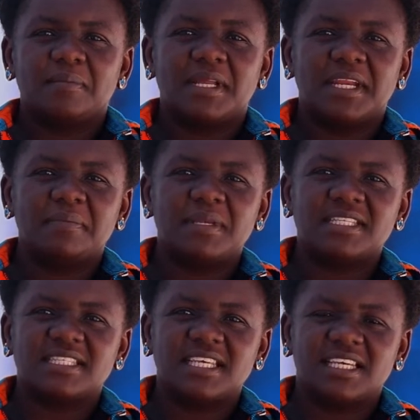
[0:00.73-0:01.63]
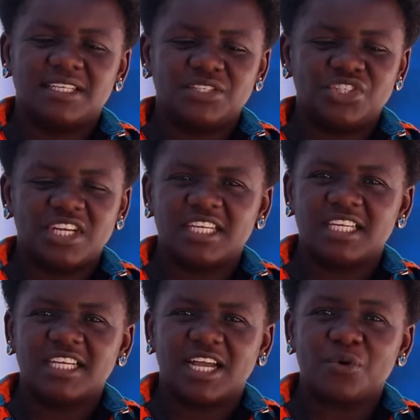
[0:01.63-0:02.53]
My name is
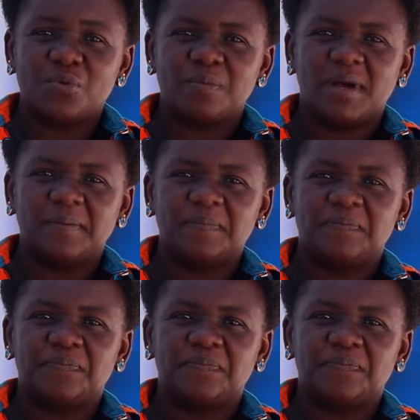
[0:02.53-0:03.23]
Jerry Kahumba,